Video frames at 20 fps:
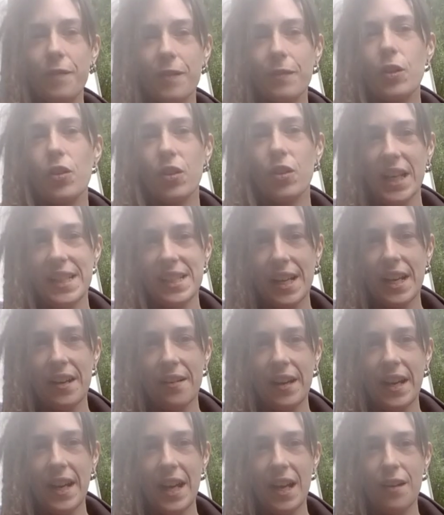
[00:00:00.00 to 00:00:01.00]

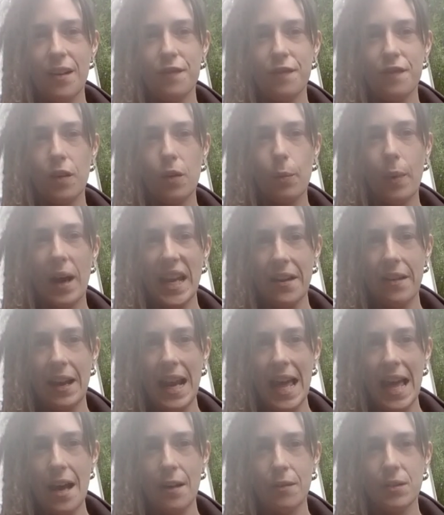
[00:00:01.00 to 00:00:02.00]
criteria for where you're
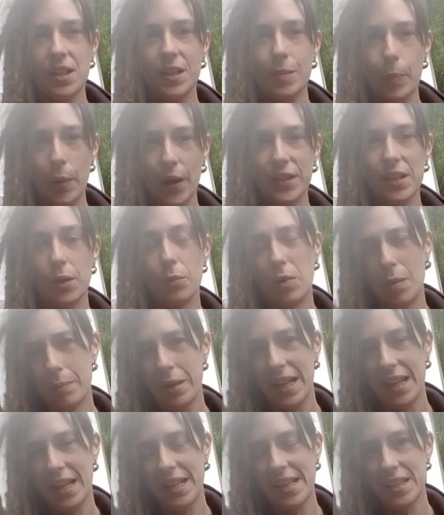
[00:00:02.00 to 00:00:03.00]
allowed to put a One
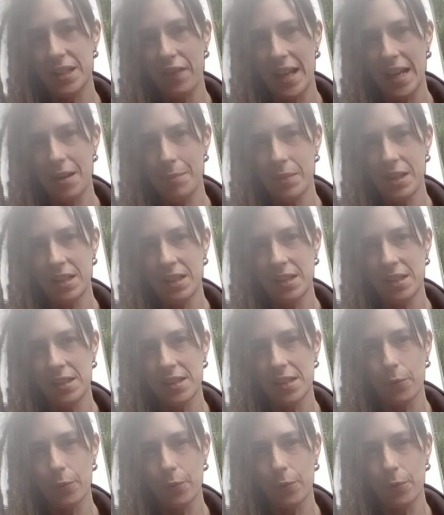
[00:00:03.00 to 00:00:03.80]
Planet development,